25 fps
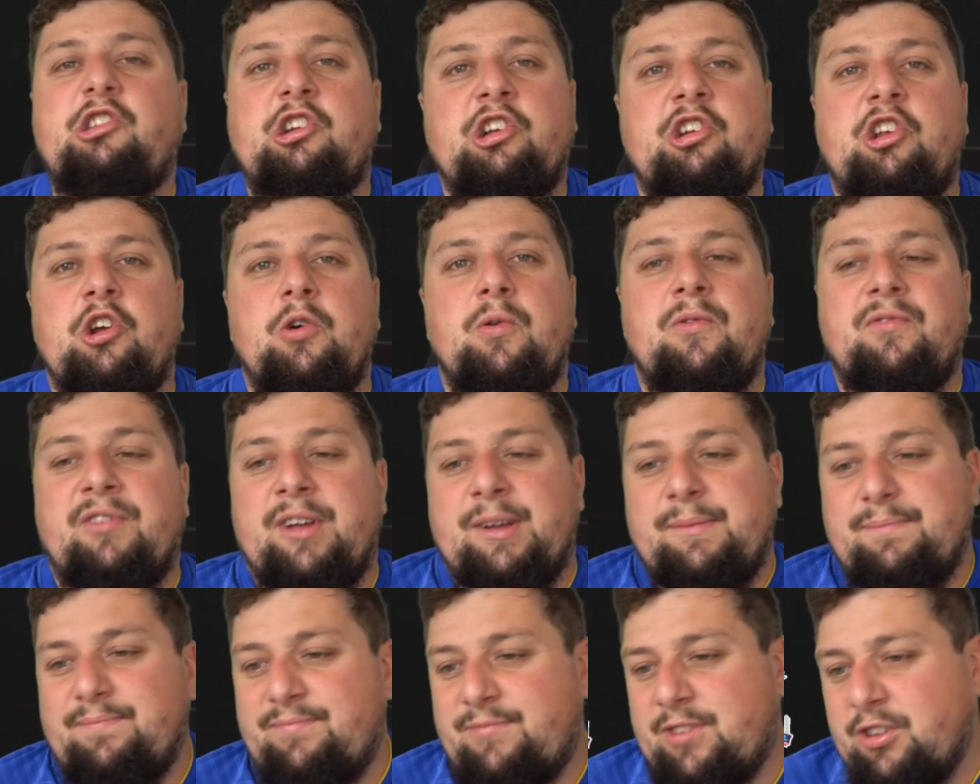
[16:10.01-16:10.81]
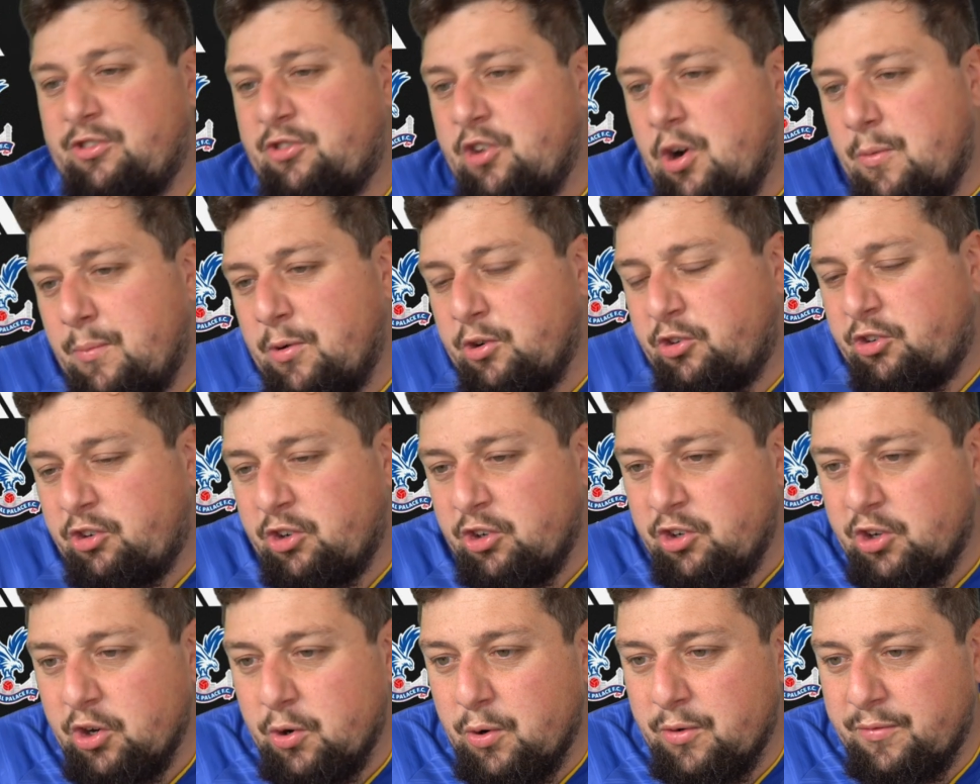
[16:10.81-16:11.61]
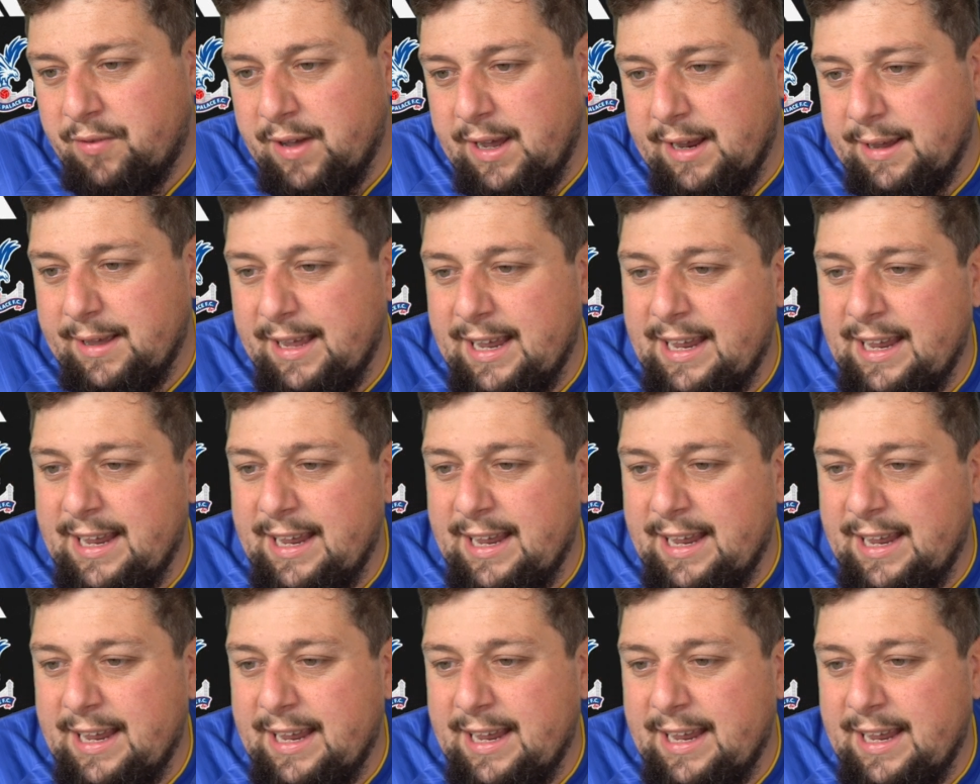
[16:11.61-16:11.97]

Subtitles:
can do with it. There's not much you can do with it.